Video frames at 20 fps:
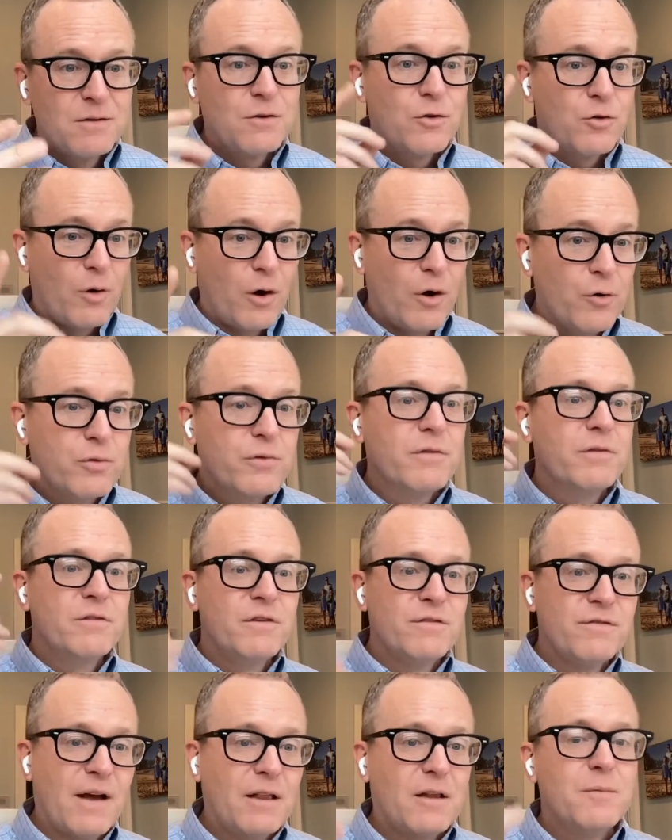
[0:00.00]
Growth,
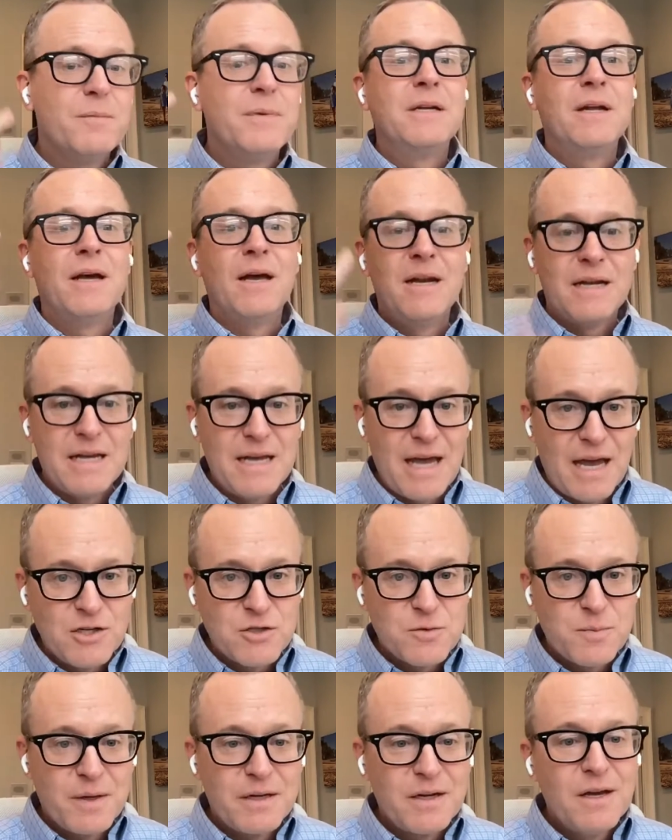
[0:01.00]
development, and
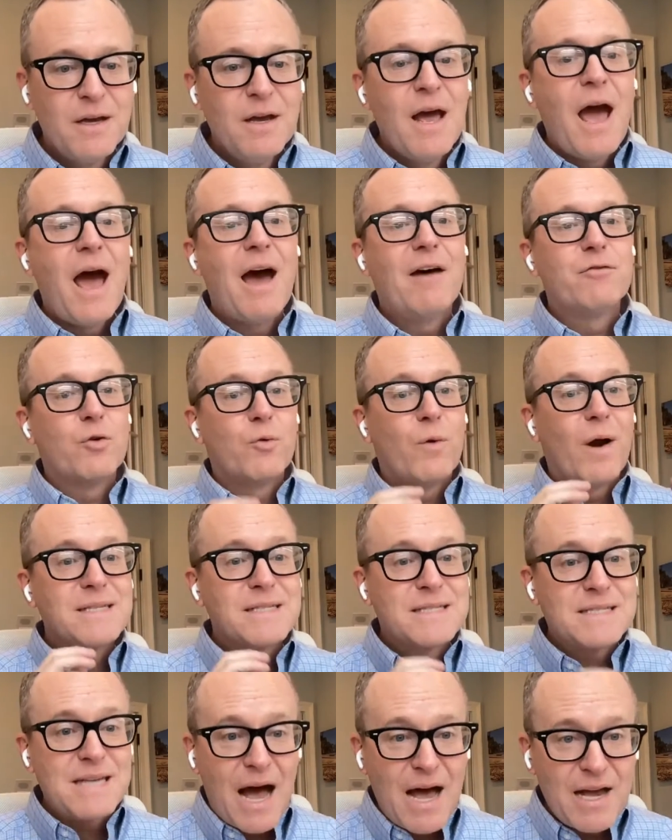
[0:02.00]
engagement. Have the right
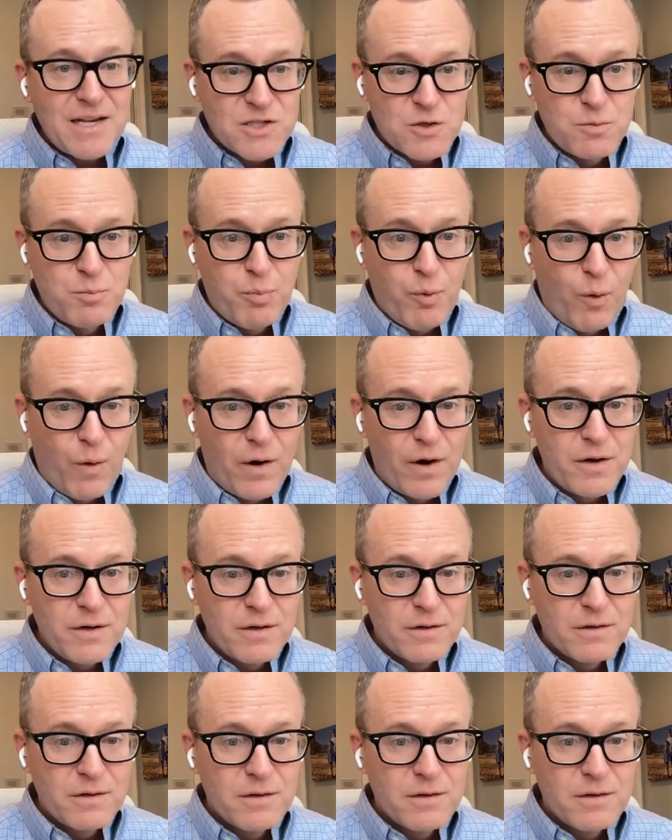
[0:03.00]
sized board.